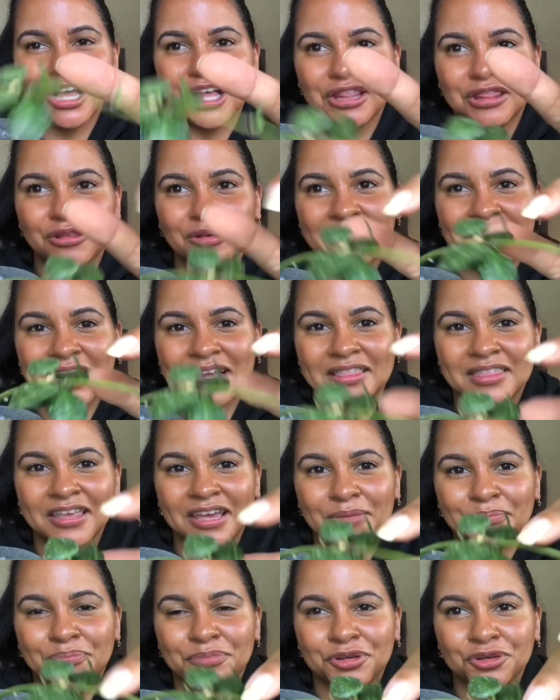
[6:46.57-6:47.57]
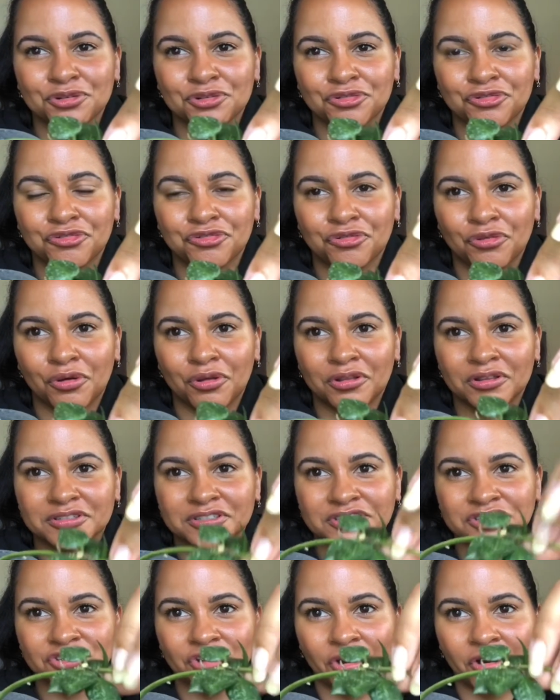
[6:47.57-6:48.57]
Look at that beautiful
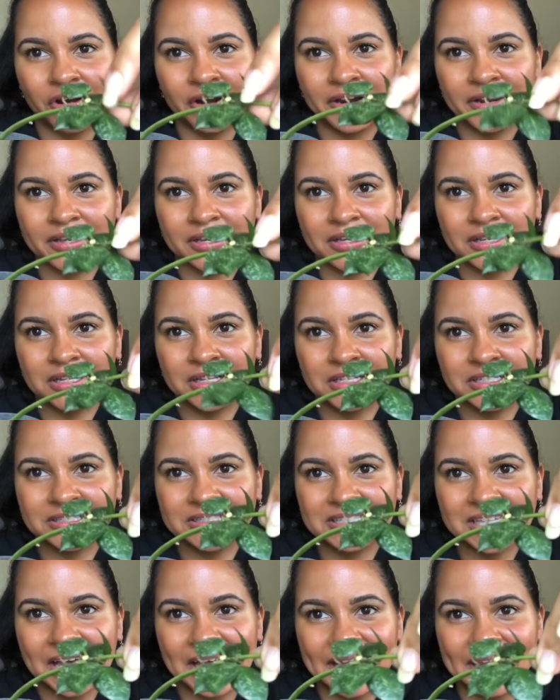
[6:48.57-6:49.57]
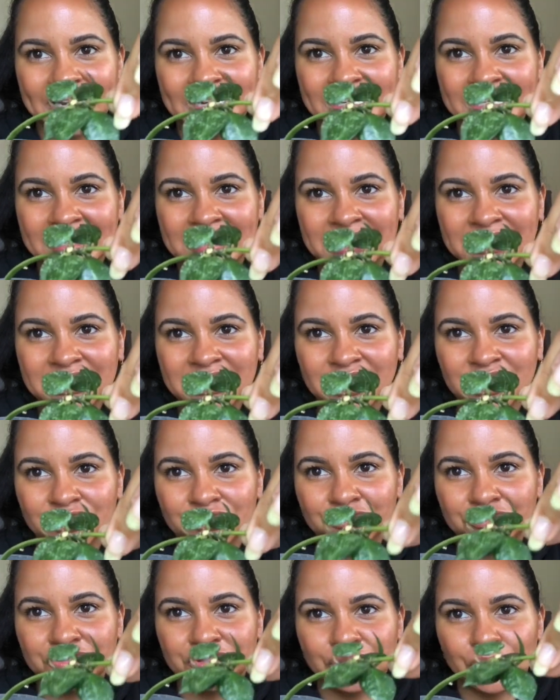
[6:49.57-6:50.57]
dark tiny
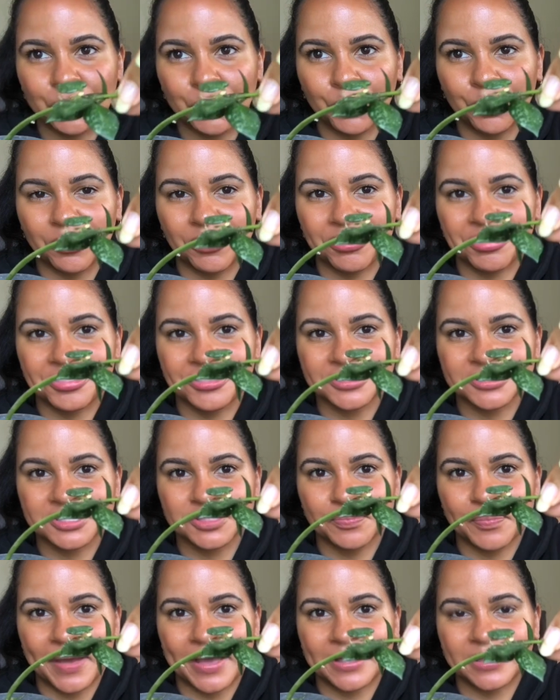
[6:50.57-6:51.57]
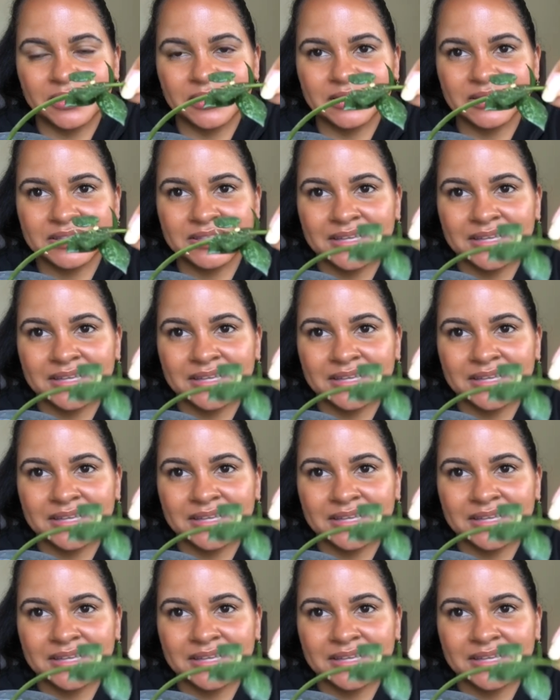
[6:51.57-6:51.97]
leaves with the speckles.